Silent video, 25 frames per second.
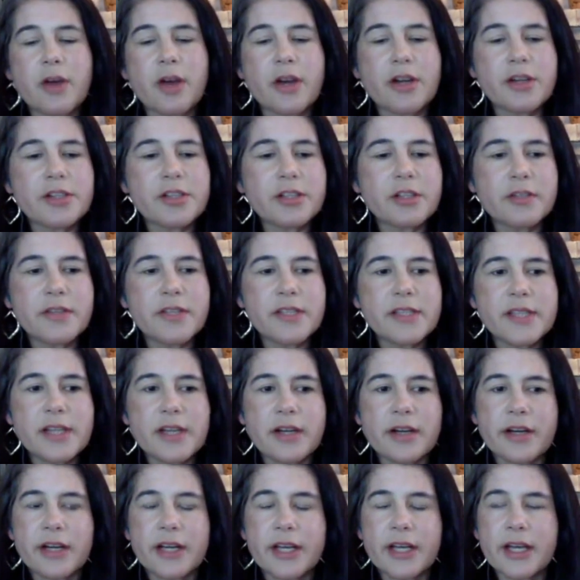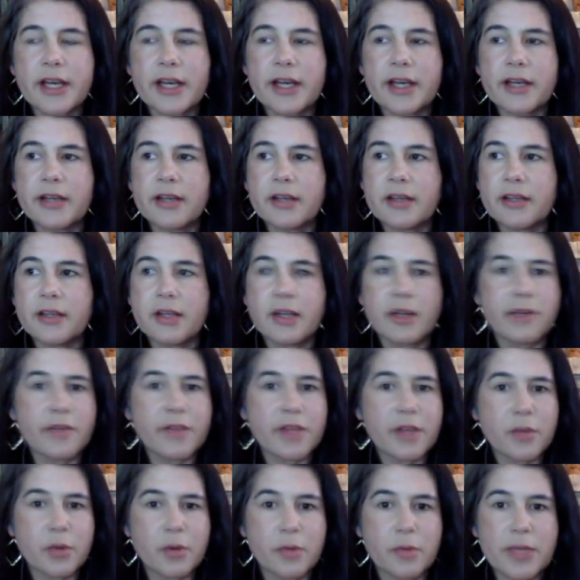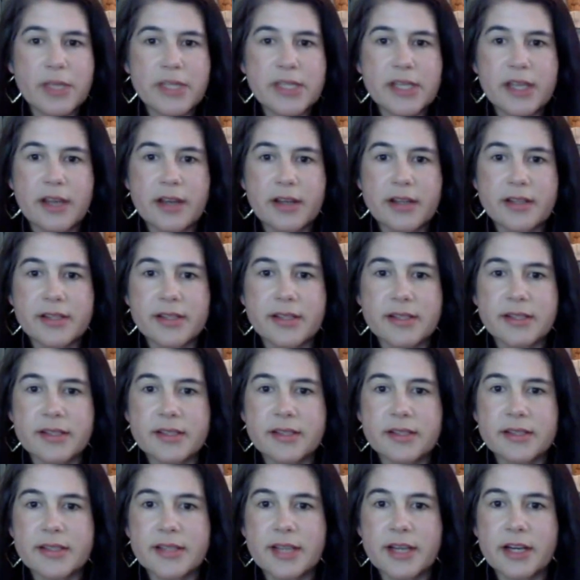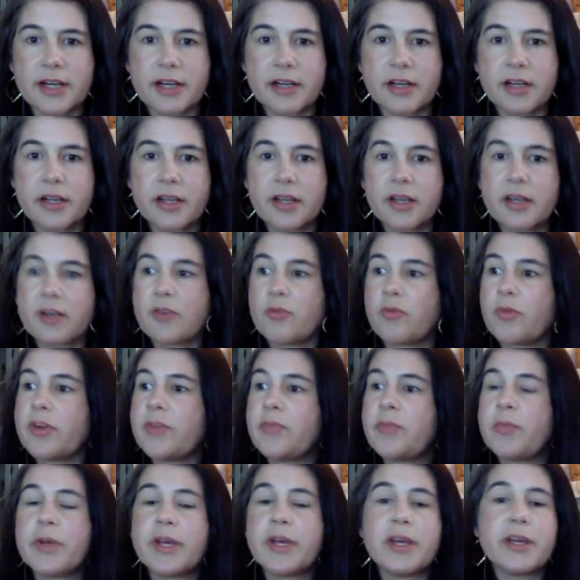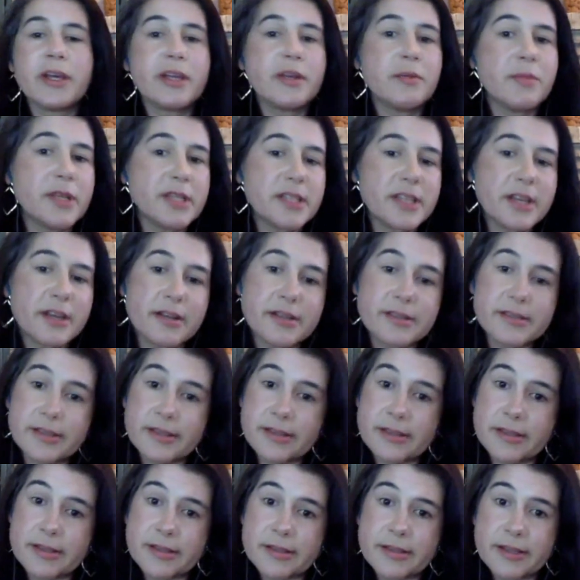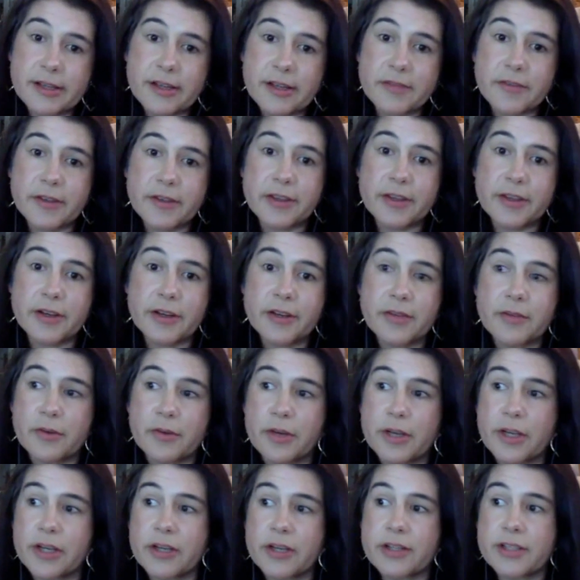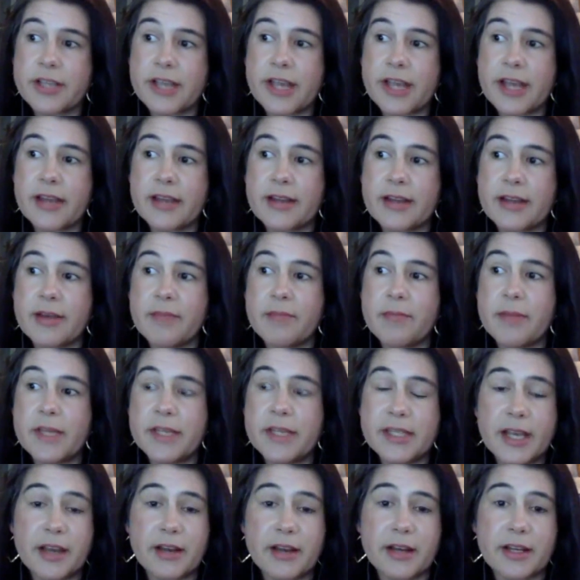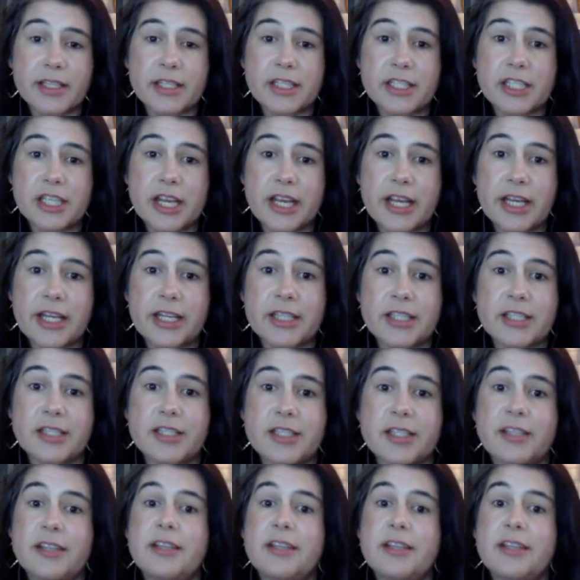service area, even though we're Midtown Assistance Center, we've been Midtown Assistance Center for 34 years, and Midtown has changed